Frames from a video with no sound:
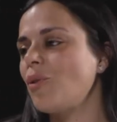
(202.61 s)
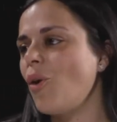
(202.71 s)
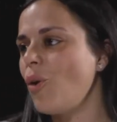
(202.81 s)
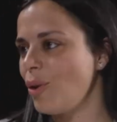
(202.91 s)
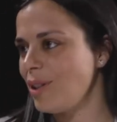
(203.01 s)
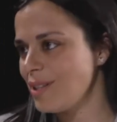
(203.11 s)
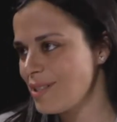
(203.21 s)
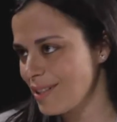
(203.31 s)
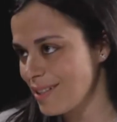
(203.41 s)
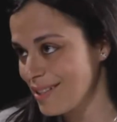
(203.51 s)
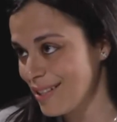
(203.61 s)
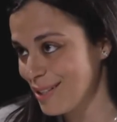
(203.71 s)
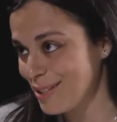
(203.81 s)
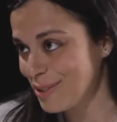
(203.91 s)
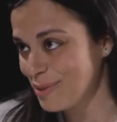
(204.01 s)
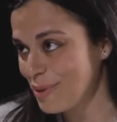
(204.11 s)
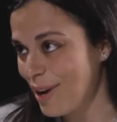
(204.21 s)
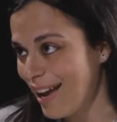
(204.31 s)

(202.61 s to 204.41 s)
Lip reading: all citizens to